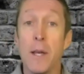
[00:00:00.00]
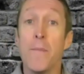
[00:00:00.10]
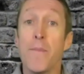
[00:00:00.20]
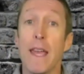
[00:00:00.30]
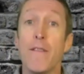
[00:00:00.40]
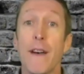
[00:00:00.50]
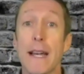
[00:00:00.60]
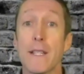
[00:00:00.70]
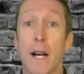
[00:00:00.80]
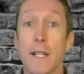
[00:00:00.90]
In
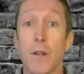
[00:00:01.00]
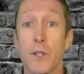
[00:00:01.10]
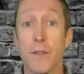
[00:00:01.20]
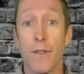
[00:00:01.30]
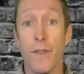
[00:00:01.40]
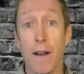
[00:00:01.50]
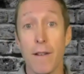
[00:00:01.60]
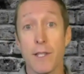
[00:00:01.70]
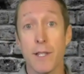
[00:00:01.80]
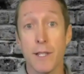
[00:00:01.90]
fact, I'd go so far
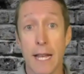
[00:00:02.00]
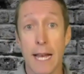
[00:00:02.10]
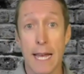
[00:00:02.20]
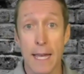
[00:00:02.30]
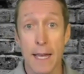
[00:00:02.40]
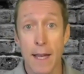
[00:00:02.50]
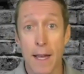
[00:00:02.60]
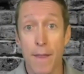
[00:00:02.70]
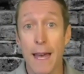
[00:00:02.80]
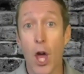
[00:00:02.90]
as to say
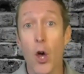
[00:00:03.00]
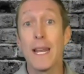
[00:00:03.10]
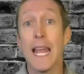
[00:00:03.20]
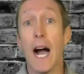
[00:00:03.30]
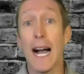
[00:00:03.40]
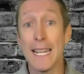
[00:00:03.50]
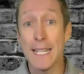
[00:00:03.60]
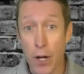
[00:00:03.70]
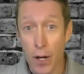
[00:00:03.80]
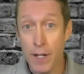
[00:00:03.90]
that only
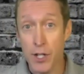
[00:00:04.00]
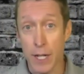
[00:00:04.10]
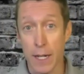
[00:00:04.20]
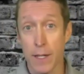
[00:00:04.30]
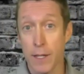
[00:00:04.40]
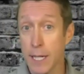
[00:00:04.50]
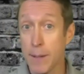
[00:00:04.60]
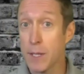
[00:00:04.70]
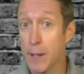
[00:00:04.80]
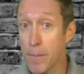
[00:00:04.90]
ideology
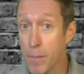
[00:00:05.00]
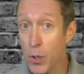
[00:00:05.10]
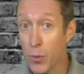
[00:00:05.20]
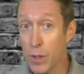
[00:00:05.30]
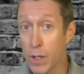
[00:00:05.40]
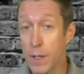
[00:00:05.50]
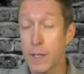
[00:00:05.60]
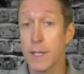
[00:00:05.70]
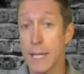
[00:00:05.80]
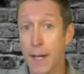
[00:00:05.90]
seems immune
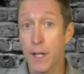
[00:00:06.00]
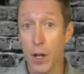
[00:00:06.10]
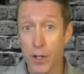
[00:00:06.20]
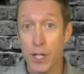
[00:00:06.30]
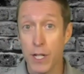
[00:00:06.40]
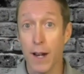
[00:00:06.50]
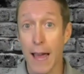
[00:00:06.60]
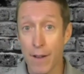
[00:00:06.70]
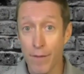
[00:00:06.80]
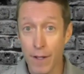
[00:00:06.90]
to technological
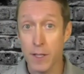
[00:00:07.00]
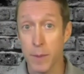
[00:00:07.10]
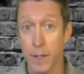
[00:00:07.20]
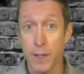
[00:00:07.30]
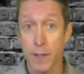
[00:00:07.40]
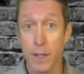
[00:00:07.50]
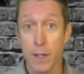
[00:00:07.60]
advancements.